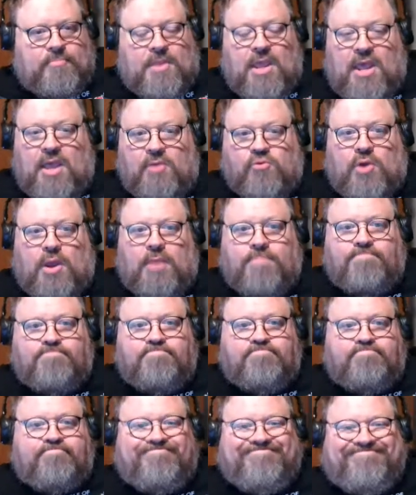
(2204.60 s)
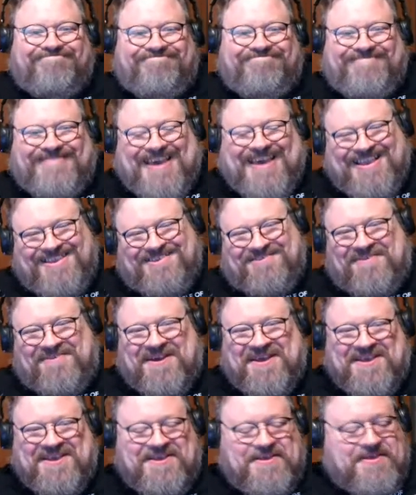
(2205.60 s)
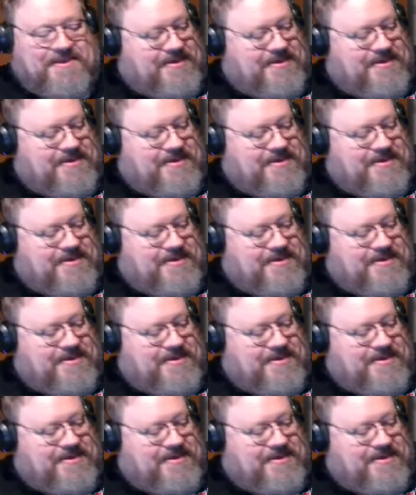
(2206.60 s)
I try. I try.